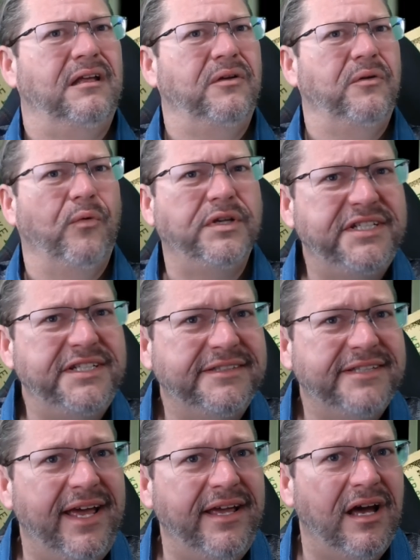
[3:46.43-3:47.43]
What'd she
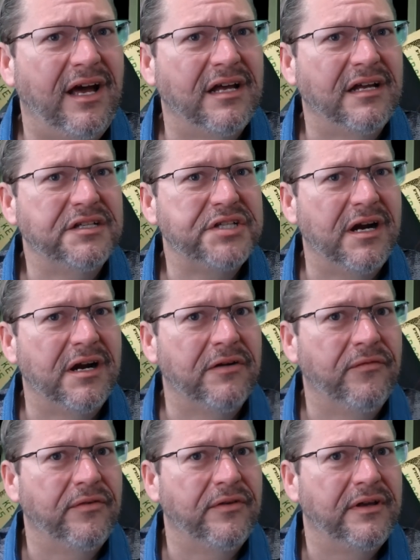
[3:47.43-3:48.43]
say,
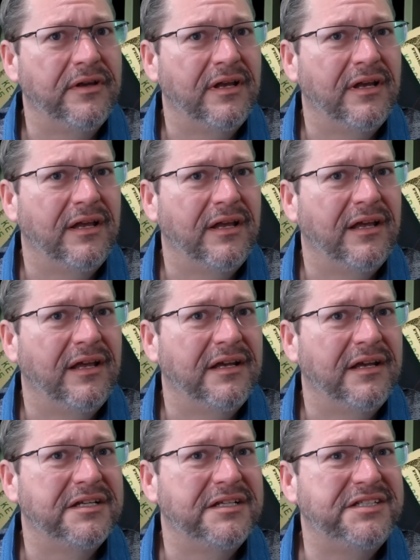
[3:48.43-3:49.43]
Sheriff?
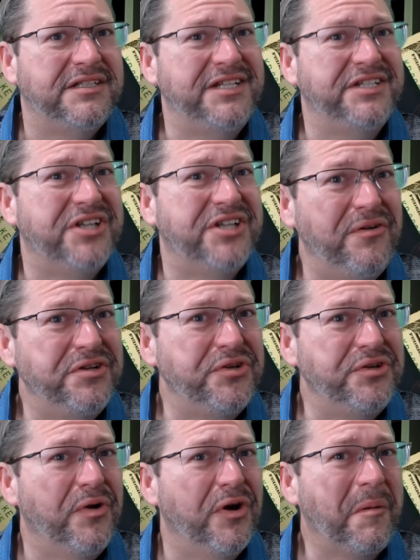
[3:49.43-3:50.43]
She showed
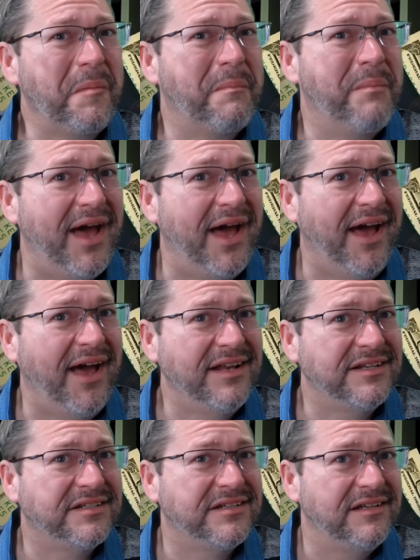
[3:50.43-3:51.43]
you her
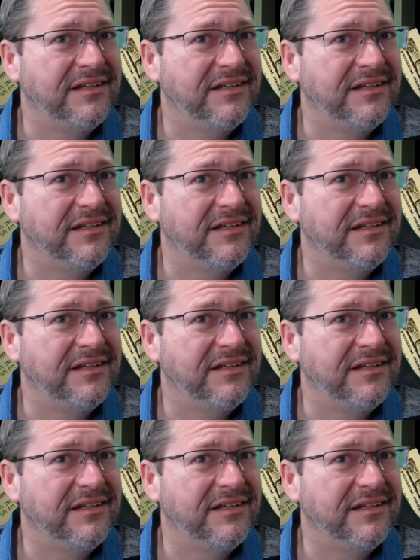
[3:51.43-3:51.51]
badge?